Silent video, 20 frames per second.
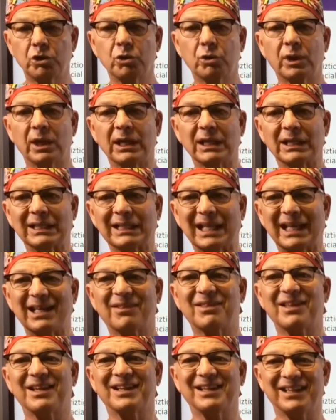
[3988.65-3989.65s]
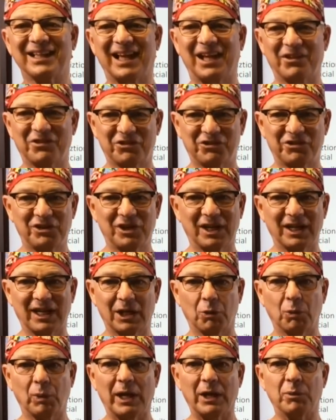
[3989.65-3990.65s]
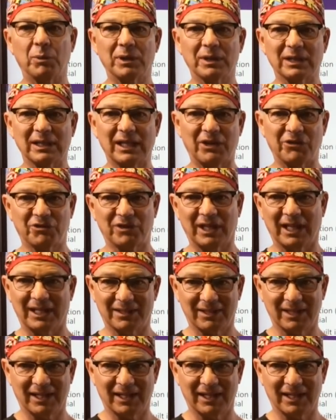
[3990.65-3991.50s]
that there is, you can lengthen with external fixators.